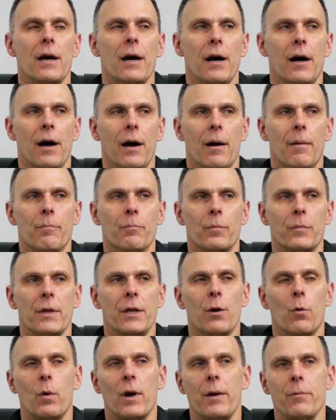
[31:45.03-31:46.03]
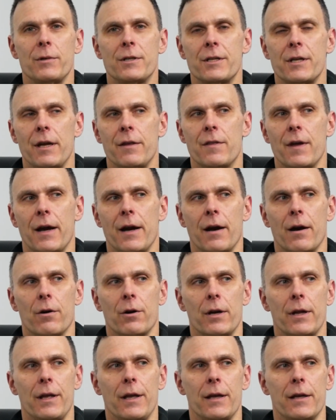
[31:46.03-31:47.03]
What I would say
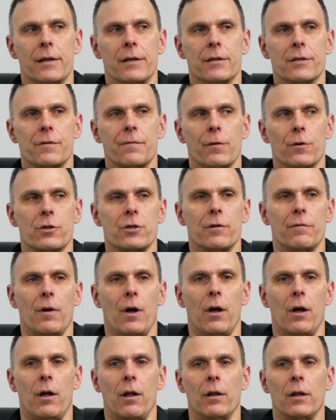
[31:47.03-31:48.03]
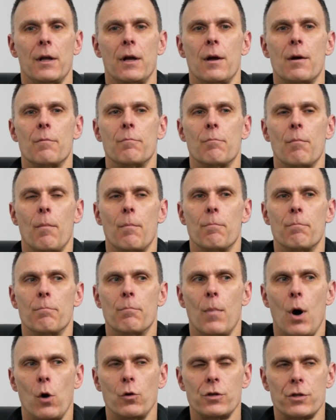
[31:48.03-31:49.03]
there is, first of all,
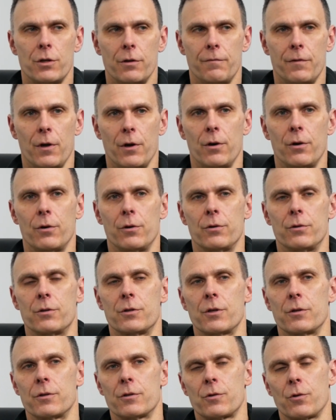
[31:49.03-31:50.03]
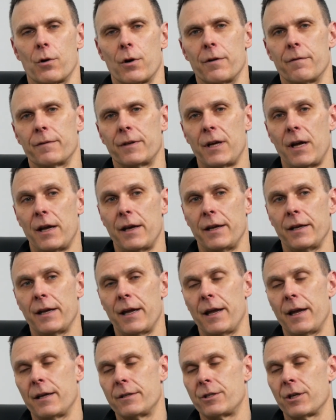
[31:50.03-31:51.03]
most of those sort of cutting
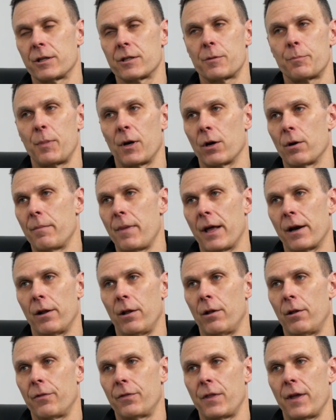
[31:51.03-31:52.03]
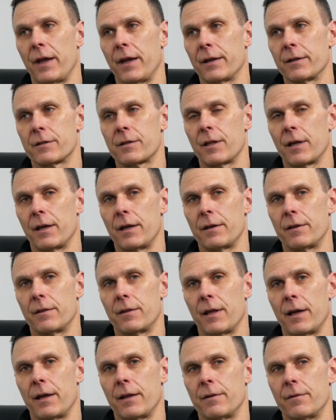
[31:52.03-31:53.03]
edge experimental things
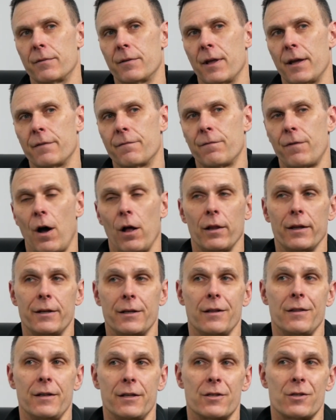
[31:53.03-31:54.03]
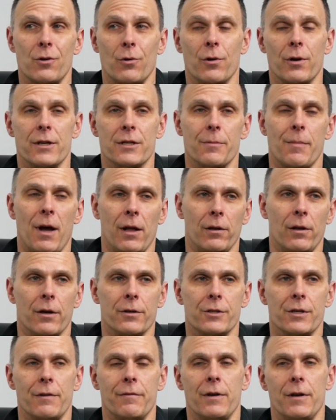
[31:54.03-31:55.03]
that fall into these stories about
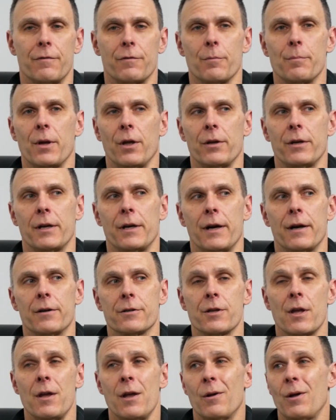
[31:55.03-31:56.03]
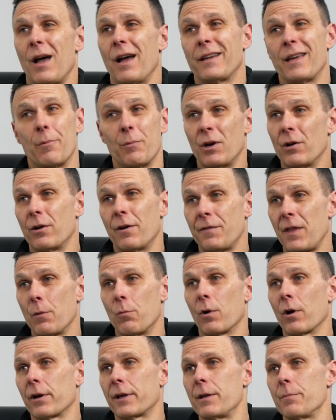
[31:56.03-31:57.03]
longevity for billionaires, again, we don't know if they
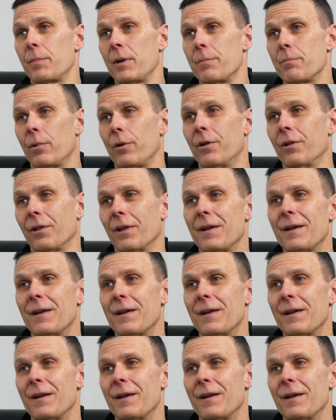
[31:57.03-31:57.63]
work in people.